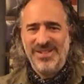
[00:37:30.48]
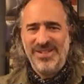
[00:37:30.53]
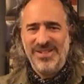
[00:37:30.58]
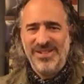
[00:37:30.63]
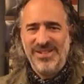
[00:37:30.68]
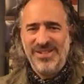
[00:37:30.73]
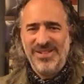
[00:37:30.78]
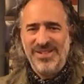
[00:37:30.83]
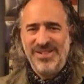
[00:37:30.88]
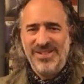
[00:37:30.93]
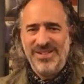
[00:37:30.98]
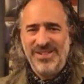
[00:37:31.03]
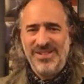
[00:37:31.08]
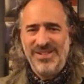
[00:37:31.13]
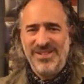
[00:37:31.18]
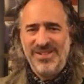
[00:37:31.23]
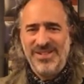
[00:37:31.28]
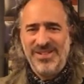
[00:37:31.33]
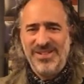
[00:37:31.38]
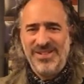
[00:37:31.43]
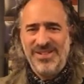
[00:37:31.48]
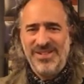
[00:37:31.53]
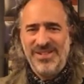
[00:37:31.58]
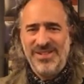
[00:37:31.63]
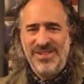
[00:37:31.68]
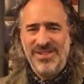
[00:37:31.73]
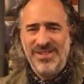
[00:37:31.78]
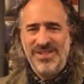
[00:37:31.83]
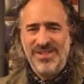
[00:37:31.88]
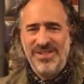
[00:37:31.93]

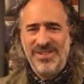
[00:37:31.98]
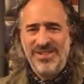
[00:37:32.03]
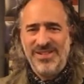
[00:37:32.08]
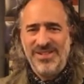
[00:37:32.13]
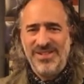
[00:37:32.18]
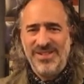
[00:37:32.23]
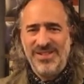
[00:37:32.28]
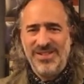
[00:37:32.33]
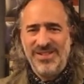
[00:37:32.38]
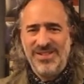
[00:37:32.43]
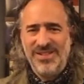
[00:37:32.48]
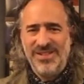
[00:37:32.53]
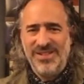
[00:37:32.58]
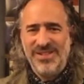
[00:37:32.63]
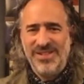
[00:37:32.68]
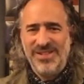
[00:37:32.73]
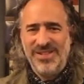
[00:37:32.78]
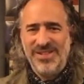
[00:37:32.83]
This person isn't speaking.